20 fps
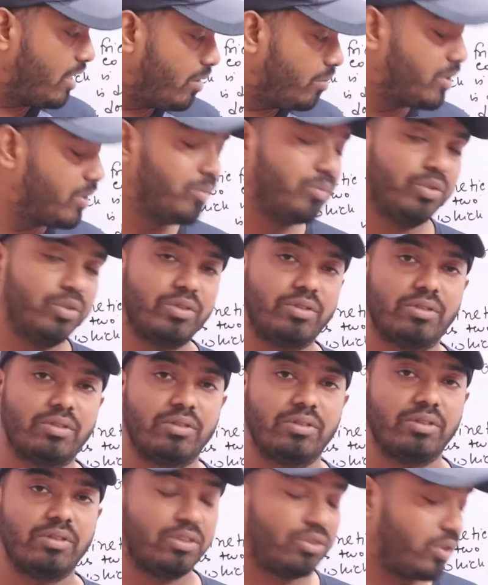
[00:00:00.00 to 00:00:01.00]
of repose,
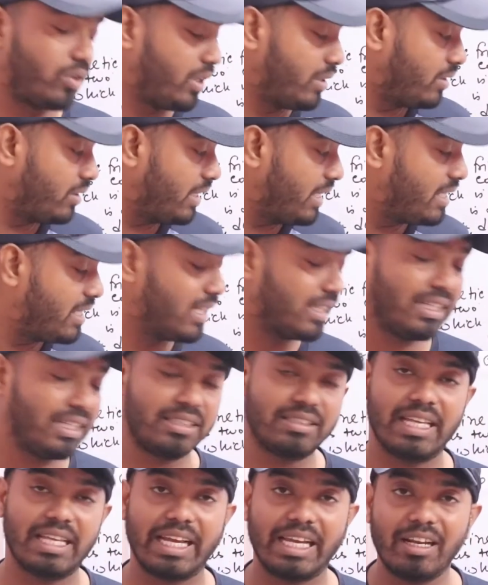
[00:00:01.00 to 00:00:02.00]
theta, that
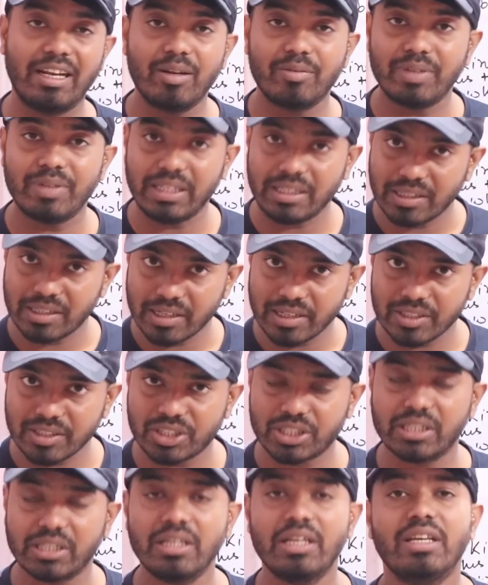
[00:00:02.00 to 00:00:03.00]
is the angle of
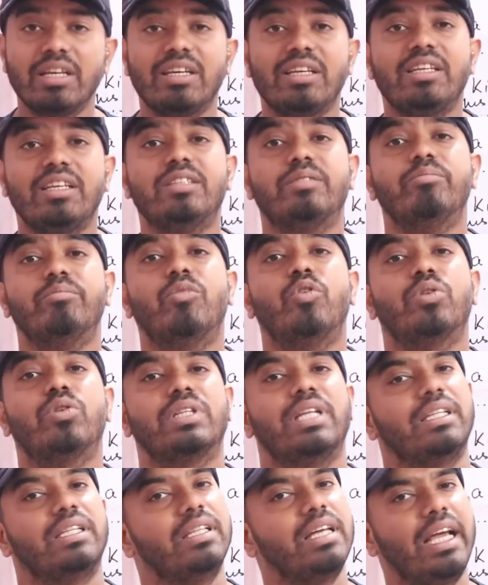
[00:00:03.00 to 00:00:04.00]
inclination, is more
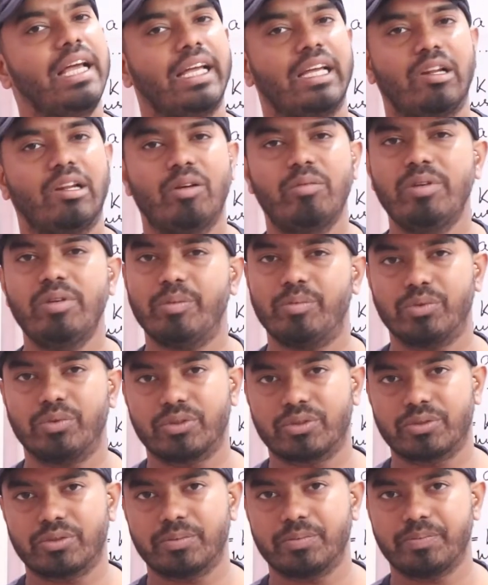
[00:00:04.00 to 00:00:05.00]
than the angle of
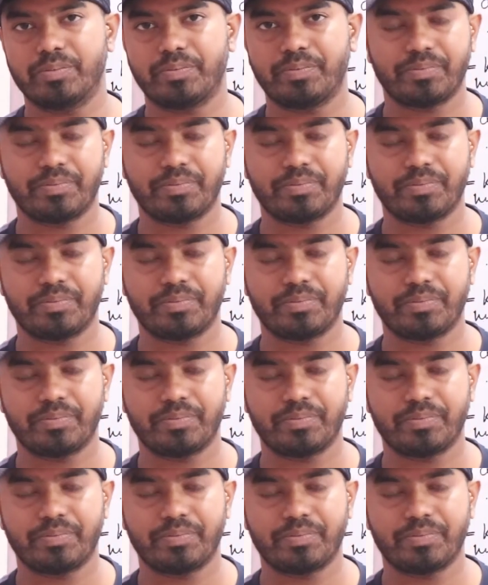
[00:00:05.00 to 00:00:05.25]
repose.